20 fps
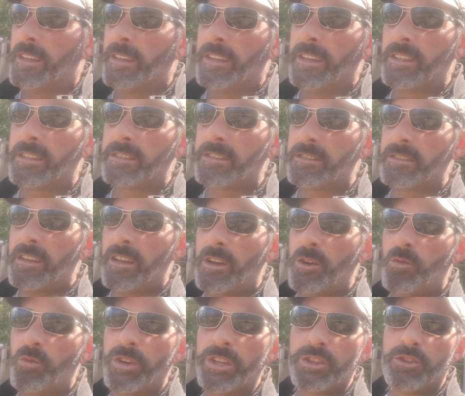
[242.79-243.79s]
it's
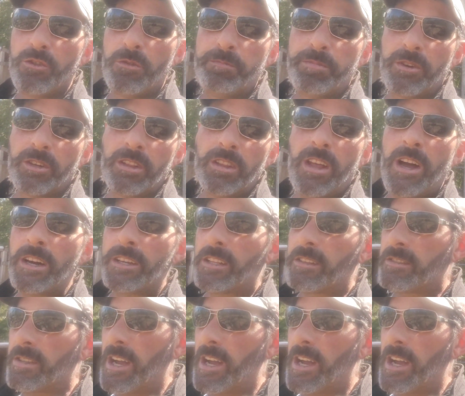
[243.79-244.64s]
we do put a lot of